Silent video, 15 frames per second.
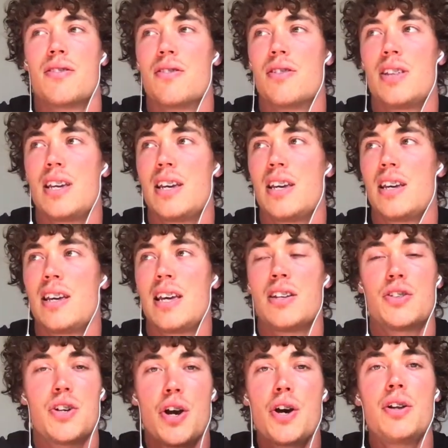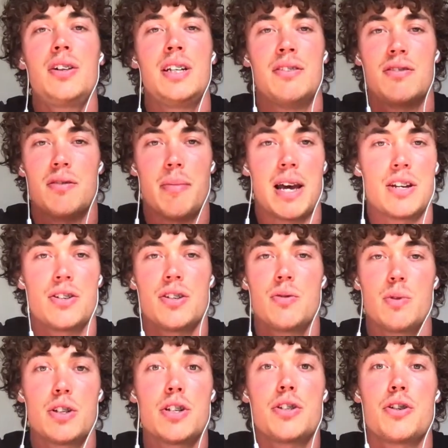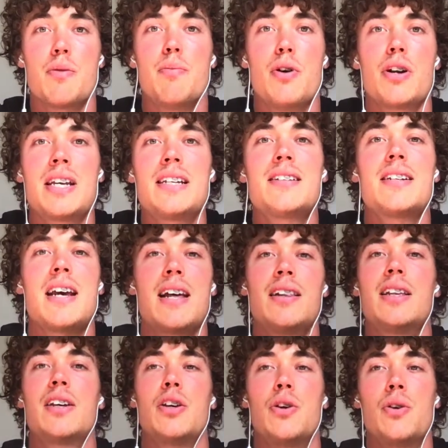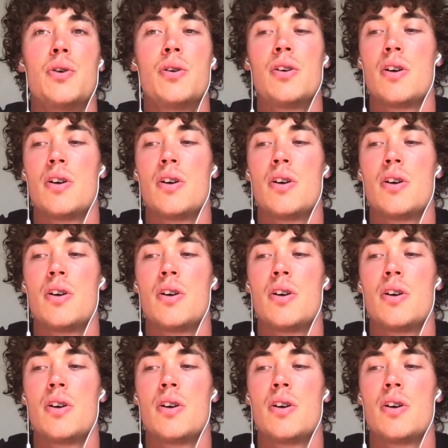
the internal information, which is your body telling you